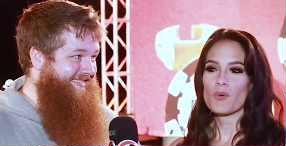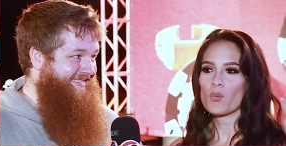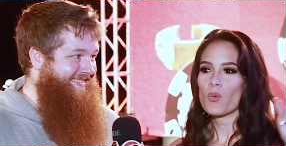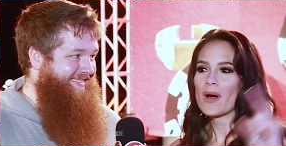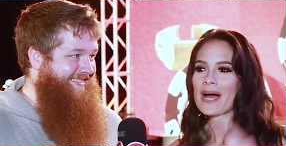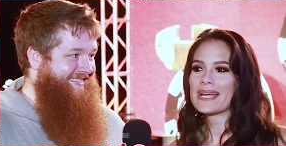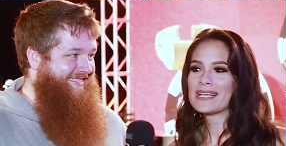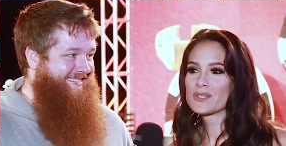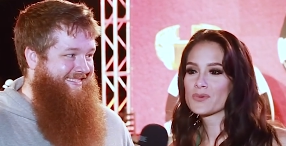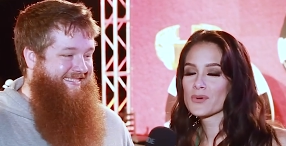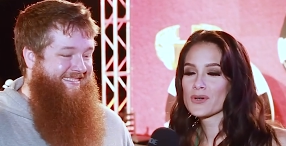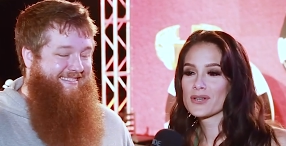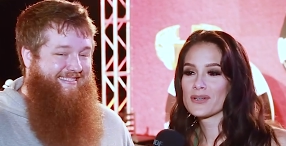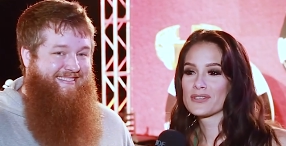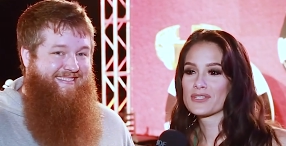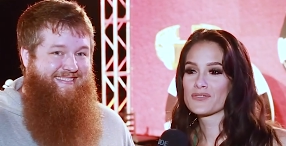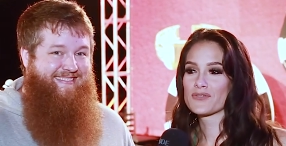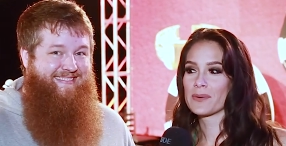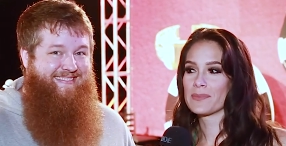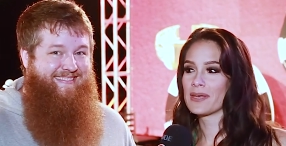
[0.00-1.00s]
Speaker 1: Wise
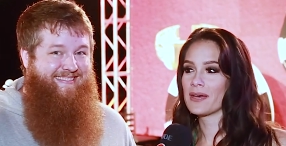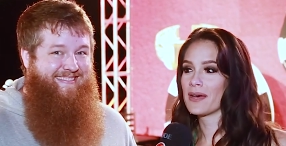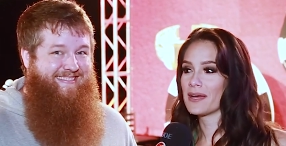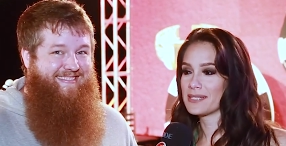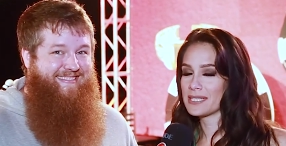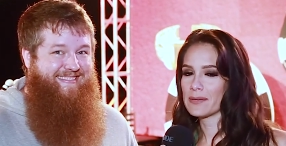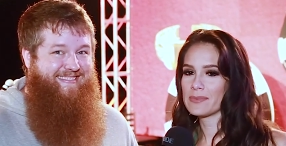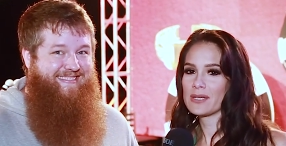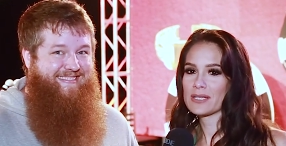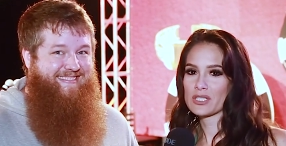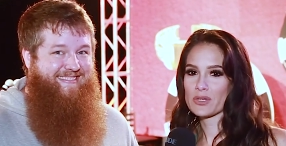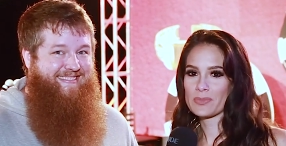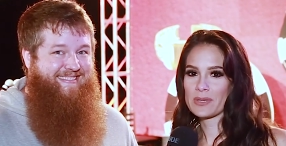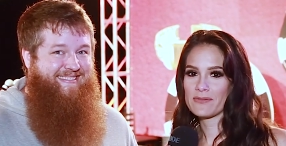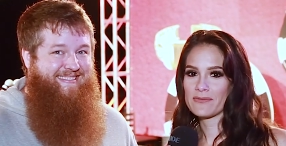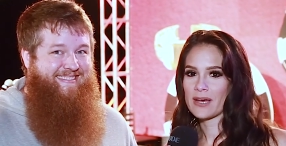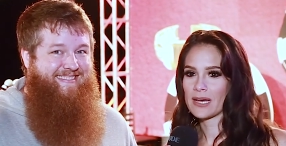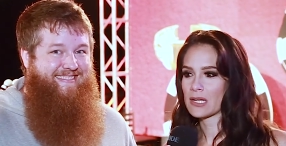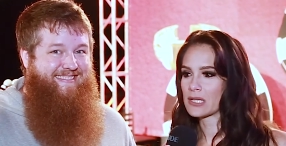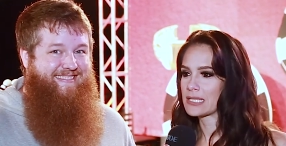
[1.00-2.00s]
words from the
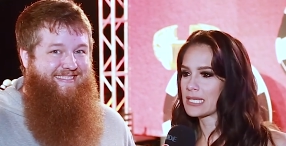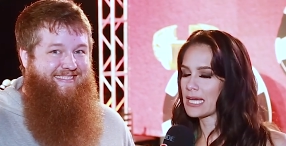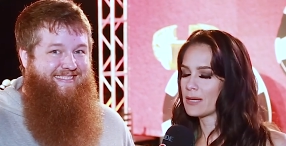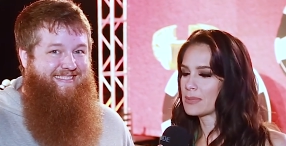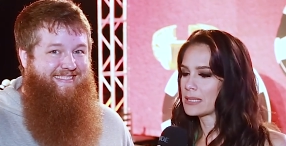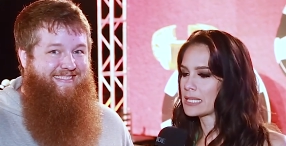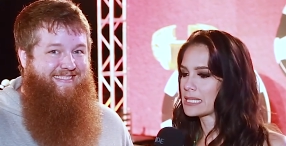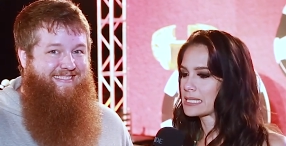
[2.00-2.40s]
WSOP final table